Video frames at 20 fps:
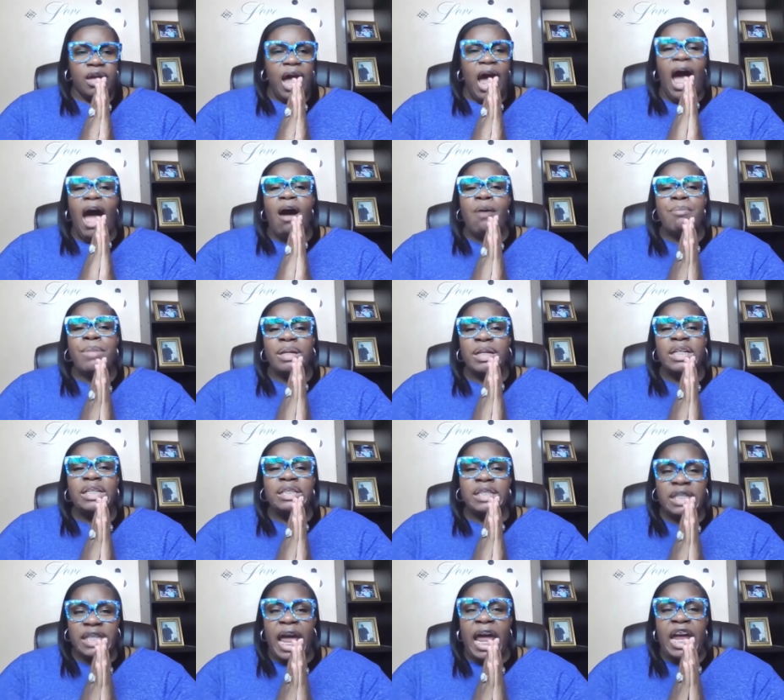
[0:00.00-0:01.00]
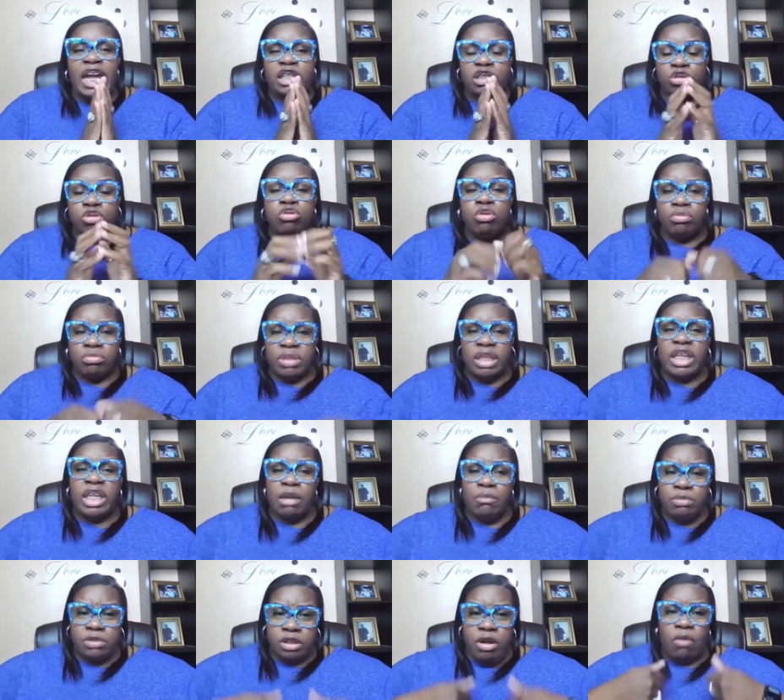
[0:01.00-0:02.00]
How many days do you think
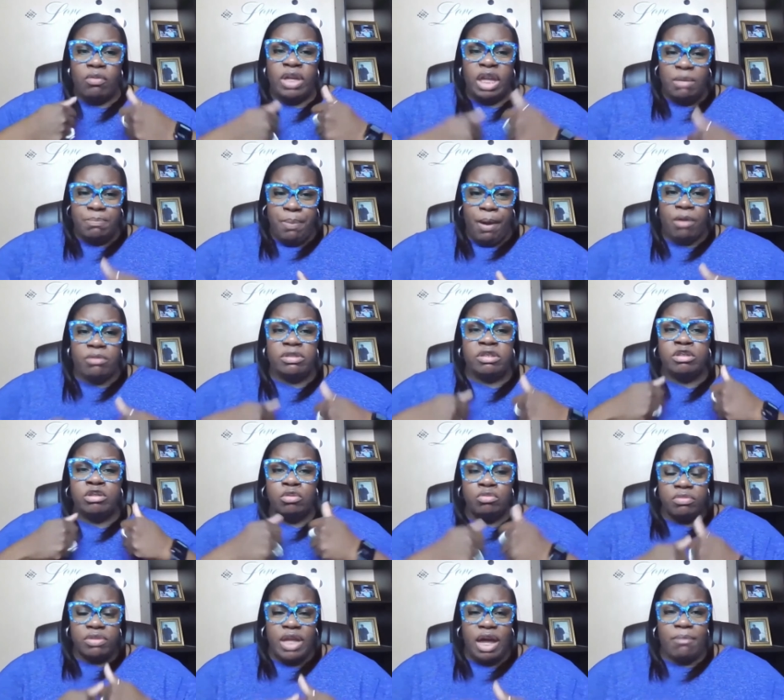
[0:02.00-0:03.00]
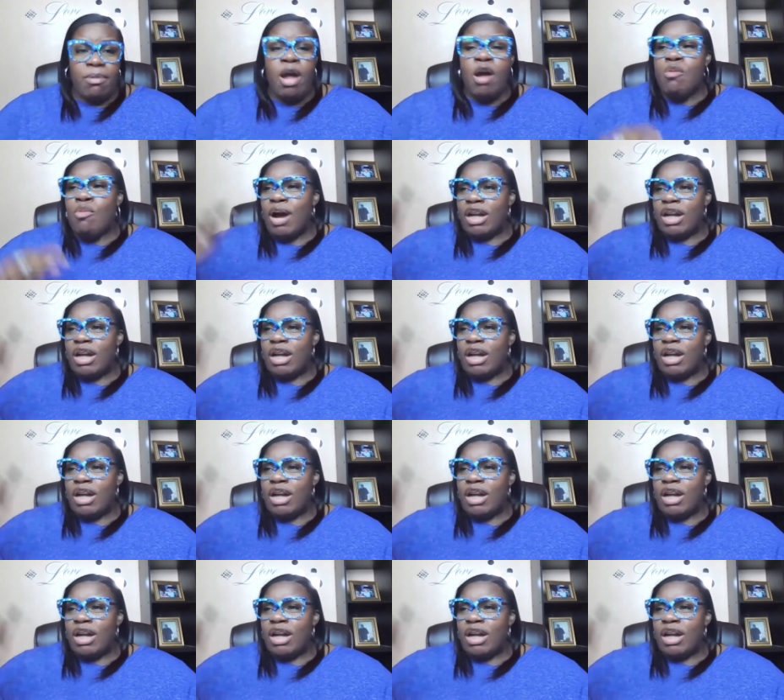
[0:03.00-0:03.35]
he was gonna keep on suiting up